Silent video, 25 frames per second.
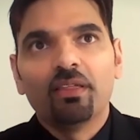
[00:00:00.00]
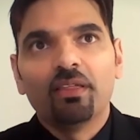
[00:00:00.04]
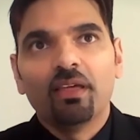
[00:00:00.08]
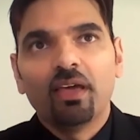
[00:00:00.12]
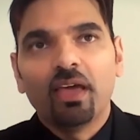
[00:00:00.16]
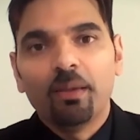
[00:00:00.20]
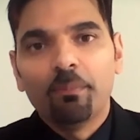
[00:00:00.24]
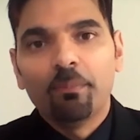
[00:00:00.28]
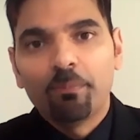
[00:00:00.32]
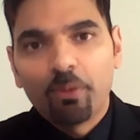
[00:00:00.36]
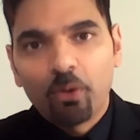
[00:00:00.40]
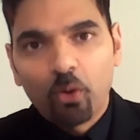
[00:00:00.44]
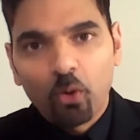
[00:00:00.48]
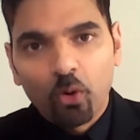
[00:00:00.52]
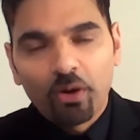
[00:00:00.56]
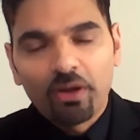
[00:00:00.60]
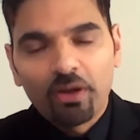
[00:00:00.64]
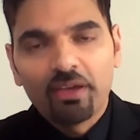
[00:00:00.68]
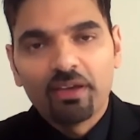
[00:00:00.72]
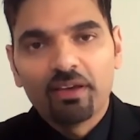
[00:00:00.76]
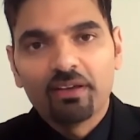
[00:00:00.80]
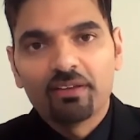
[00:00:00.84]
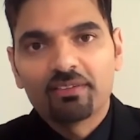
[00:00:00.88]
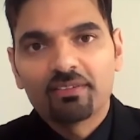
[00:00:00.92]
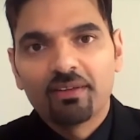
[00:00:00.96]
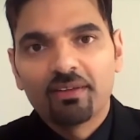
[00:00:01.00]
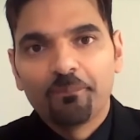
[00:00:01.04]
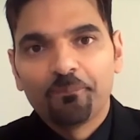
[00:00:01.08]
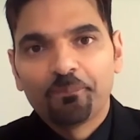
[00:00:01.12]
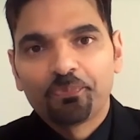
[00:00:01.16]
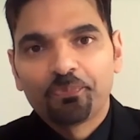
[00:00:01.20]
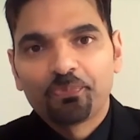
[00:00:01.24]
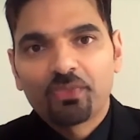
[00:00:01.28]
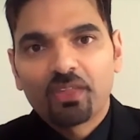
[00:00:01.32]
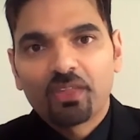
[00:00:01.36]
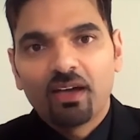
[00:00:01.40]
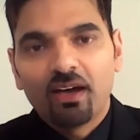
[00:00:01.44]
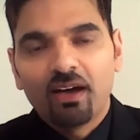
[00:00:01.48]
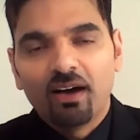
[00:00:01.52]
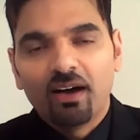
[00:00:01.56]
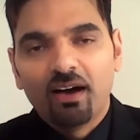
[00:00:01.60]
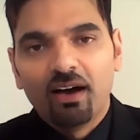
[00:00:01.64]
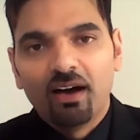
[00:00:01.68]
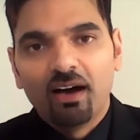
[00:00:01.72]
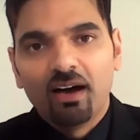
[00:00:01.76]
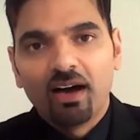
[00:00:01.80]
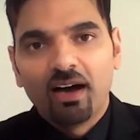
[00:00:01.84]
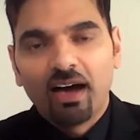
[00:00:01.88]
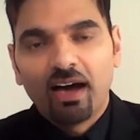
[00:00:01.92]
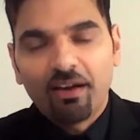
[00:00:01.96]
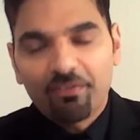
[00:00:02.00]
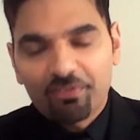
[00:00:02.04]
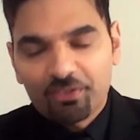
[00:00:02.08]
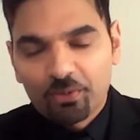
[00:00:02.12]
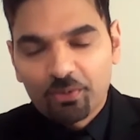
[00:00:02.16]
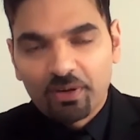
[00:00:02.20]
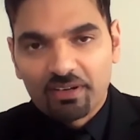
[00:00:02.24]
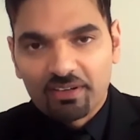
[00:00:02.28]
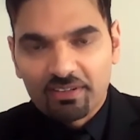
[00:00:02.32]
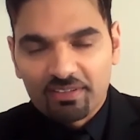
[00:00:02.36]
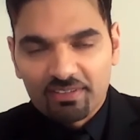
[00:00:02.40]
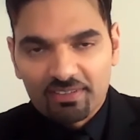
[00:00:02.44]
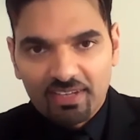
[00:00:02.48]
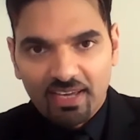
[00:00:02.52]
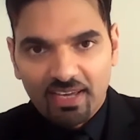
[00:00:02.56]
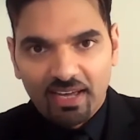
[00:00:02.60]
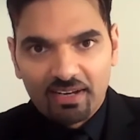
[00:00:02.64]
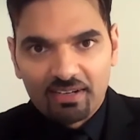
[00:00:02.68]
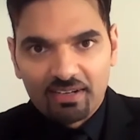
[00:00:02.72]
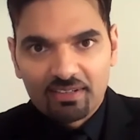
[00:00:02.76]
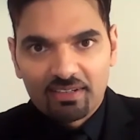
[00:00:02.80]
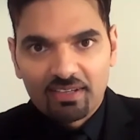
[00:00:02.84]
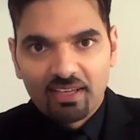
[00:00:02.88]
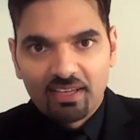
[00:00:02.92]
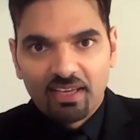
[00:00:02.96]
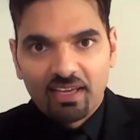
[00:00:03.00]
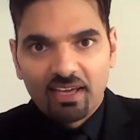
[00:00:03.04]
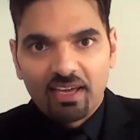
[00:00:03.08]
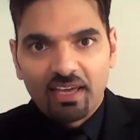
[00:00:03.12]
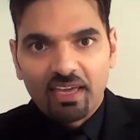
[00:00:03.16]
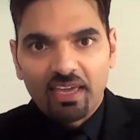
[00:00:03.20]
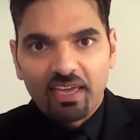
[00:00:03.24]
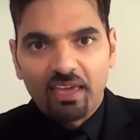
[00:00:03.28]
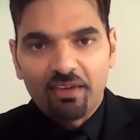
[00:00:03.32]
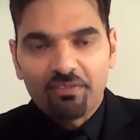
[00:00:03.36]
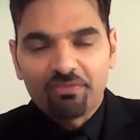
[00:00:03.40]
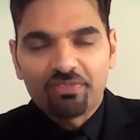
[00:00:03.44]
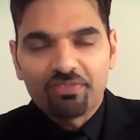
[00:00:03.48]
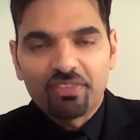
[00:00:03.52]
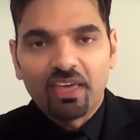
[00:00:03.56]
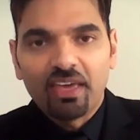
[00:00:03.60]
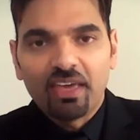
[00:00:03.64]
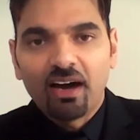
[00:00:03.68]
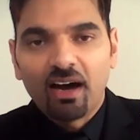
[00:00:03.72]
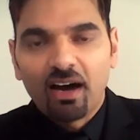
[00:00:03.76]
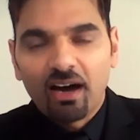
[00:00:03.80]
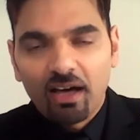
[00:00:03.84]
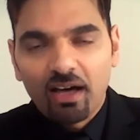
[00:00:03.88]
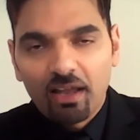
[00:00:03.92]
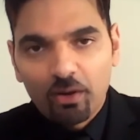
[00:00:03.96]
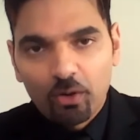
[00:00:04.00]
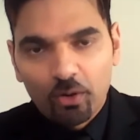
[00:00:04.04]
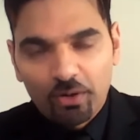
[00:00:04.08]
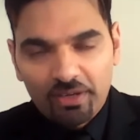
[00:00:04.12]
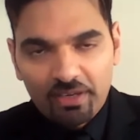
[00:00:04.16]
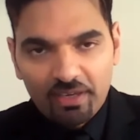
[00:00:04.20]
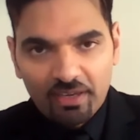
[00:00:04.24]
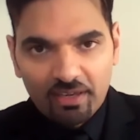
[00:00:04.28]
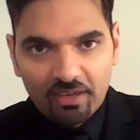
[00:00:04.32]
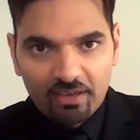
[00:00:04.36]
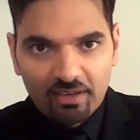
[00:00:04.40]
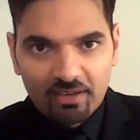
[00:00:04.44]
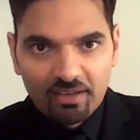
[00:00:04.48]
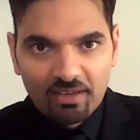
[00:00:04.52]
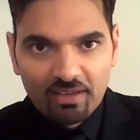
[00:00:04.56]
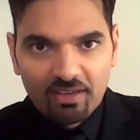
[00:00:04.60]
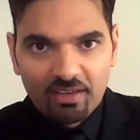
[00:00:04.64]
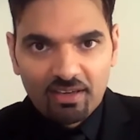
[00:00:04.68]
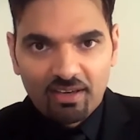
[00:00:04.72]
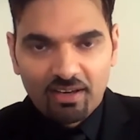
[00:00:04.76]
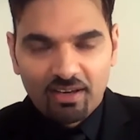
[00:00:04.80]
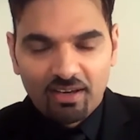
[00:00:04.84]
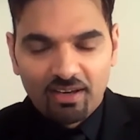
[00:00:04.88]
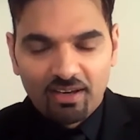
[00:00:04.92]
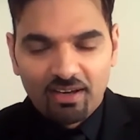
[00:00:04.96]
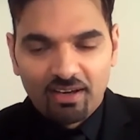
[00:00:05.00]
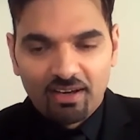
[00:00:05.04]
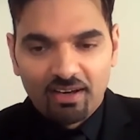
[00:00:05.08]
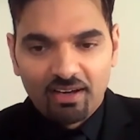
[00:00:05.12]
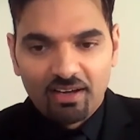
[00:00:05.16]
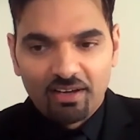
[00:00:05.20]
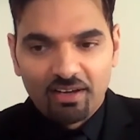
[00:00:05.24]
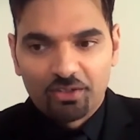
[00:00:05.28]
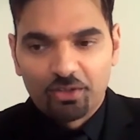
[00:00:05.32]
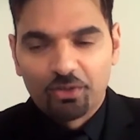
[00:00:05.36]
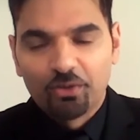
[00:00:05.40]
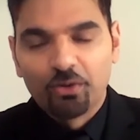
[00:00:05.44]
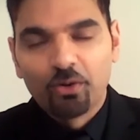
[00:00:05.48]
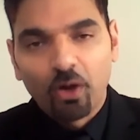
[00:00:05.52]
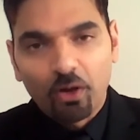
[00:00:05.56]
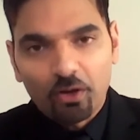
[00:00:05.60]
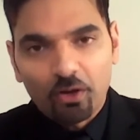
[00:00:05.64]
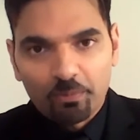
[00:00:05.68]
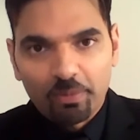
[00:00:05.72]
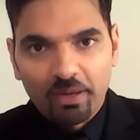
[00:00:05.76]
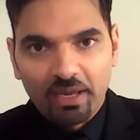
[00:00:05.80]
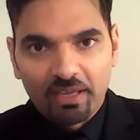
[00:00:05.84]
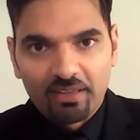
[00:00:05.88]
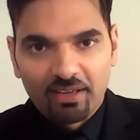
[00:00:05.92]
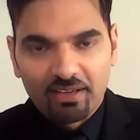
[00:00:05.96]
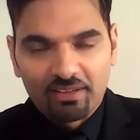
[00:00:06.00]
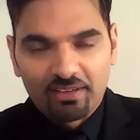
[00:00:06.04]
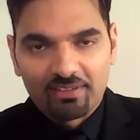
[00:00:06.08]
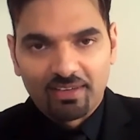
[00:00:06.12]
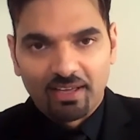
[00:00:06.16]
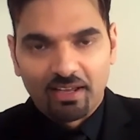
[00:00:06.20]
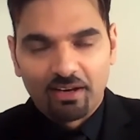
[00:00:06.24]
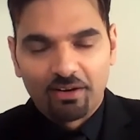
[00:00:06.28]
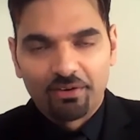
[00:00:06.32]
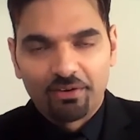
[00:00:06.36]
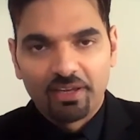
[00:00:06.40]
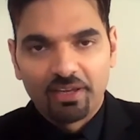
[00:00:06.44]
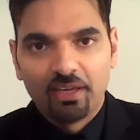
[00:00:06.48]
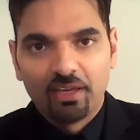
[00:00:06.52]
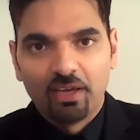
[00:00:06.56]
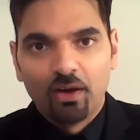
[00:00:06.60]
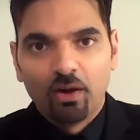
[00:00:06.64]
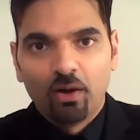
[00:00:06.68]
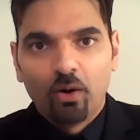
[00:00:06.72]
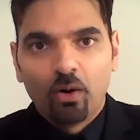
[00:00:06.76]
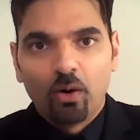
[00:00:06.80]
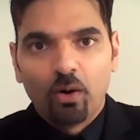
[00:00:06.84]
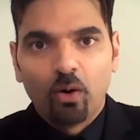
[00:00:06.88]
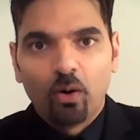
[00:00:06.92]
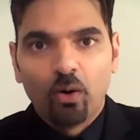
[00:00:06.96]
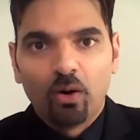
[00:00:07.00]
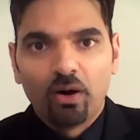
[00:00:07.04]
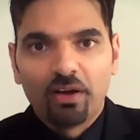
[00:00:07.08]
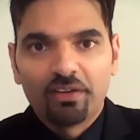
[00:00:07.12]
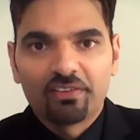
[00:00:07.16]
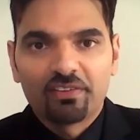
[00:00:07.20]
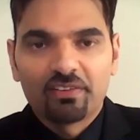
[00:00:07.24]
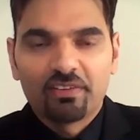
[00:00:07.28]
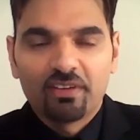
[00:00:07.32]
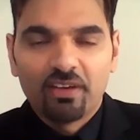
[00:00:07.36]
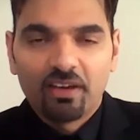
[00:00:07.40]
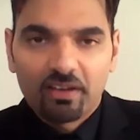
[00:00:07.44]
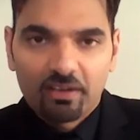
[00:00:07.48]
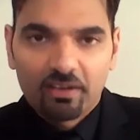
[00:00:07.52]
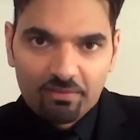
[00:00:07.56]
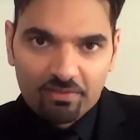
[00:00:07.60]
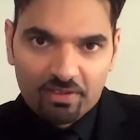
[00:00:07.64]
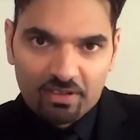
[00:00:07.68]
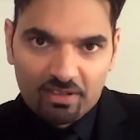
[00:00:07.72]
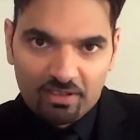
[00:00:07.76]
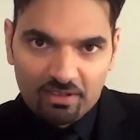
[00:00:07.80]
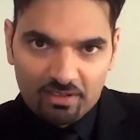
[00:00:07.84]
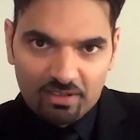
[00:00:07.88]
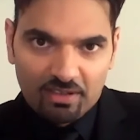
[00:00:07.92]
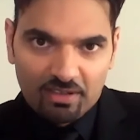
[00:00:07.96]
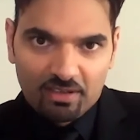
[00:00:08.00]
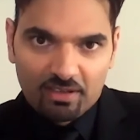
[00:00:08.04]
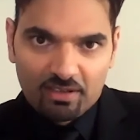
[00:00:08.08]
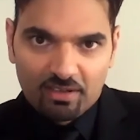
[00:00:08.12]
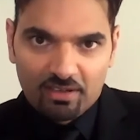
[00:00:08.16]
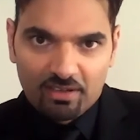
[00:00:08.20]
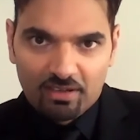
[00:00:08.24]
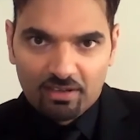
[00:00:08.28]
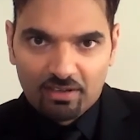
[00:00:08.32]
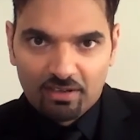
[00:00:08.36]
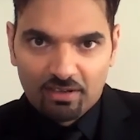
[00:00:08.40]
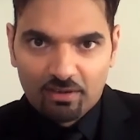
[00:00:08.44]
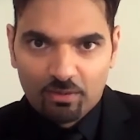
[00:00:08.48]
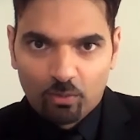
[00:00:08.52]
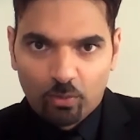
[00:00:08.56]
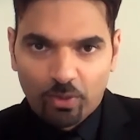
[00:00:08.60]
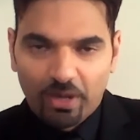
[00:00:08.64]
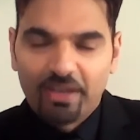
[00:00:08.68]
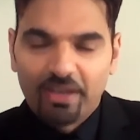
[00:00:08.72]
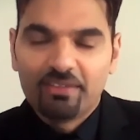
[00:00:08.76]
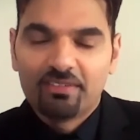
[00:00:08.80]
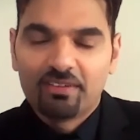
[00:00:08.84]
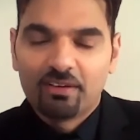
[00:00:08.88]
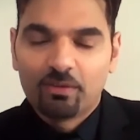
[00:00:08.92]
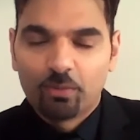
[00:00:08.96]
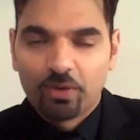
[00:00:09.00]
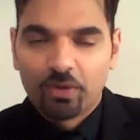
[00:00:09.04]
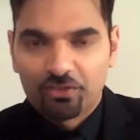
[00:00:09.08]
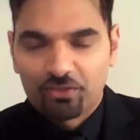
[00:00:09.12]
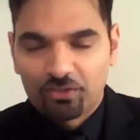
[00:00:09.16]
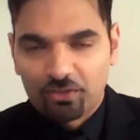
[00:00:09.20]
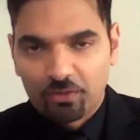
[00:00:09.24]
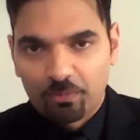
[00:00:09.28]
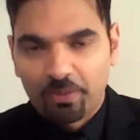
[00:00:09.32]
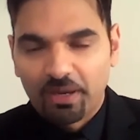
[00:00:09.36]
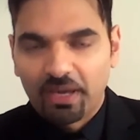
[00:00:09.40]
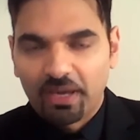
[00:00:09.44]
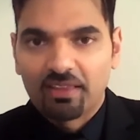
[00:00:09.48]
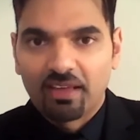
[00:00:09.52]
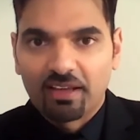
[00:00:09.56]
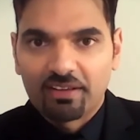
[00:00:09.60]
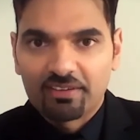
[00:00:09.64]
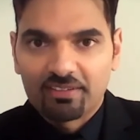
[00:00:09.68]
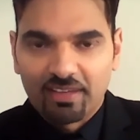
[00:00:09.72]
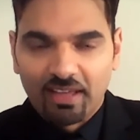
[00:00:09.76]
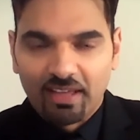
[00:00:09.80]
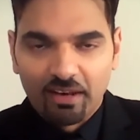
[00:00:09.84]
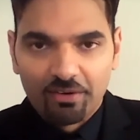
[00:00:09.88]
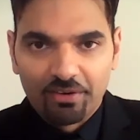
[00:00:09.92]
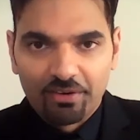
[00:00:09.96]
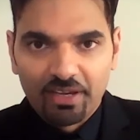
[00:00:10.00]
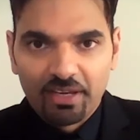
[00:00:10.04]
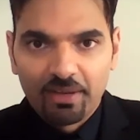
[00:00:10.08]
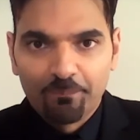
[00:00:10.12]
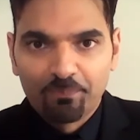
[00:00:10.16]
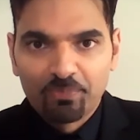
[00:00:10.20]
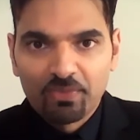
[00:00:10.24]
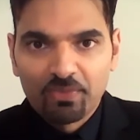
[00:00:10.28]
employers have to understand if they are looking to not pay that salary or circumventing ways in which to pay that salary,